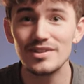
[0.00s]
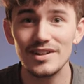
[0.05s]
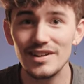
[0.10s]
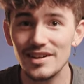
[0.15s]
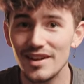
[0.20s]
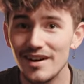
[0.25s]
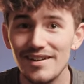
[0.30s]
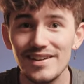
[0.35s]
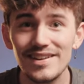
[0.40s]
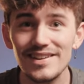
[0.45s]
the
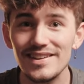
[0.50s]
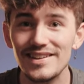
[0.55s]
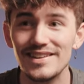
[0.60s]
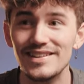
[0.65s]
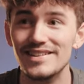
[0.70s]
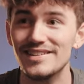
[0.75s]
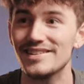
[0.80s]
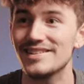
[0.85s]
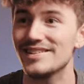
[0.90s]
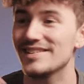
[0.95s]

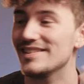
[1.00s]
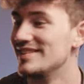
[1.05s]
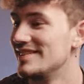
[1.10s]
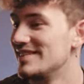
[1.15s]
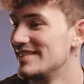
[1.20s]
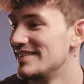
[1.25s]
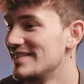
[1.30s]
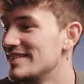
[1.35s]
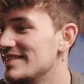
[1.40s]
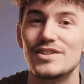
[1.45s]
lighting.
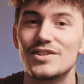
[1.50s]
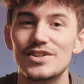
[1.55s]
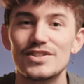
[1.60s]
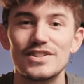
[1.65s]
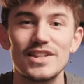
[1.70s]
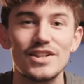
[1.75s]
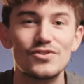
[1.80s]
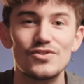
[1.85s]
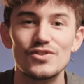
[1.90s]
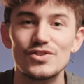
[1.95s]

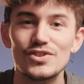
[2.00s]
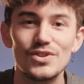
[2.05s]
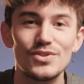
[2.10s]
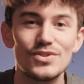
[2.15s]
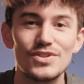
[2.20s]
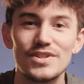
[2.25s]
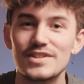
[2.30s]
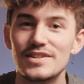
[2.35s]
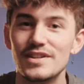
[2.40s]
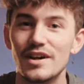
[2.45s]
Just
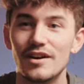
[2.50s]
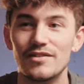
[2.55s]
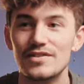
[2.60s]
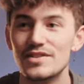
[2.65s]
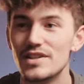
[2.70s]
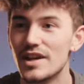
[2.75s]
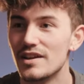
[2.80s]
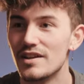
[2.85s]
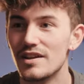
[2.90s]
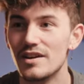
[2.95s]
introduce yourself,
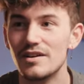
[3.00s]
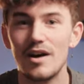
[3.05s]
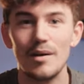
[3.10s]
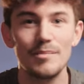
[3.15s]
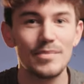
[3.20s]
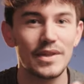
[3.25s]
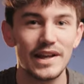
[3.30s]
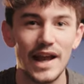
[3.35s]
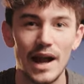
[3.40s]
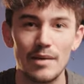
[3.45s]
say, you know,
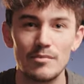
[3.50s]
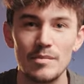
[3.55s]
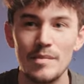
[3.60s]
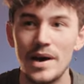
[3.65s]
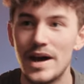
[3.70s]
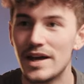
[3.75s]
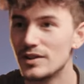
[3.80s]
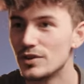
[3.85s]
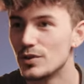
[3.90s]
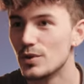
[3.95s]
I'm the
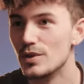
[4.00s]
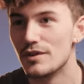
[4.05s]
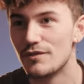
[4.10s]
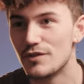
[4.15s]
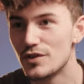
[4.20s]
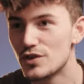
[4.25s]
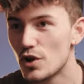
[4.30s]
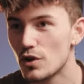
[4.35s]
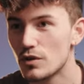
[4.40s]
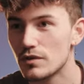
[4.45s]
cameraman doing the
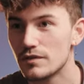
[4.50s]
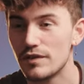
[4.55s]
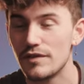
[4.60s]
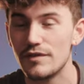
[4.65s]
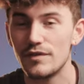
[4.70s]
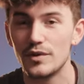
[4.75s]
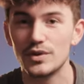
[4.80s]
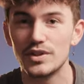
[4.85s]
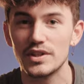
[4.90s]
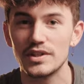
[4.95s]
photography
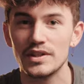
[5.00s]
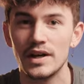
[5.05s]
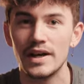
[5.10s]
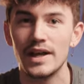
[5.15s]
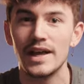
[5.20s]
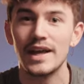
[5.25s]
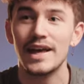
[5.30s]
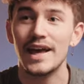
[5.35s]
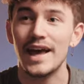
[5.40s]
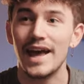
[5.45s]
for
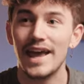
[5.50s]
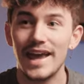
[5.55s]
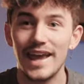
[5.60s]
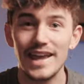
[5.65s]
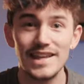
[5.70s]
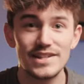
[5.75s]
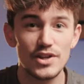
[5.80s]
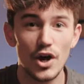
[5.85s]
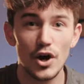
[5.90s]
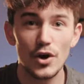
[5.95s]
tonight.
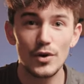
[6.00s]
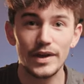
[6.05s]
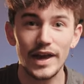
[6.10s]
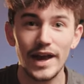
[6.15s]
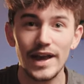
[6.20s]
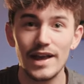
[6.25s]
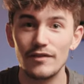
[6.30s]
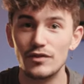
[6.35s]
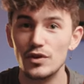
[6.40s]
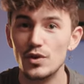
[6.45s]
Is it
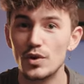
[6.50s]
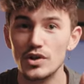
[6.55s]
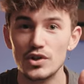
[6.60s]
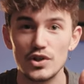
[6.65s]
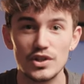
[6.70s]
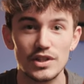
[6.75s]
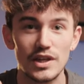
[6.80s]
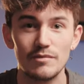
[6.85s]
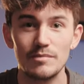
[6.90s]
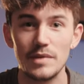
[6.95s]
okay if you can
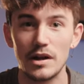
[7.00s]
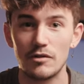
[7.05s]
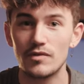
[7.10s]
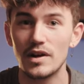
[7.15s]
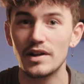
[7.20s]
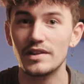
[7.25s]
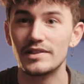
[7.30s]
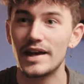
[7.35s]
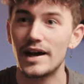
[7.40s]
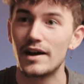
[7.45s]
just give me a
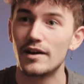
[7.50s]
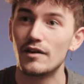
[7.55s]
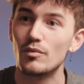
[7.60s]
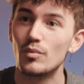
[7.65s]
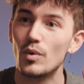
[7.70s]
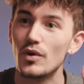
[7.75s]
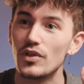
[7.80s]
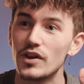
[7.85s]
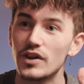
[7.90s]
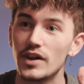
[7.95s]
rundown
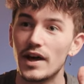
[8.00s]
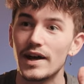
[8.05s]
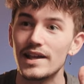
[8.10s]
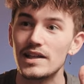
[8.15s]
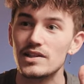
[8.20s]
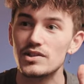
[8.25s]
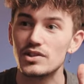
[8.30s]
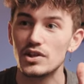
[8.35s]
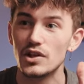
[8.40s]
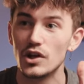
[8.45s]
of what the
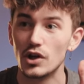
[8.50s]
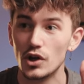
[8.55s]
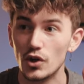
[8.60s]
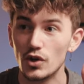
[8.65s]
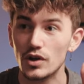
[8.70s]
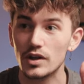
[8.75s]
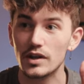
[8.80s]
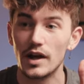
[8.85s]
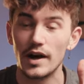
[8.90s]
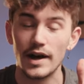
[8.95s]
lighting's gonna look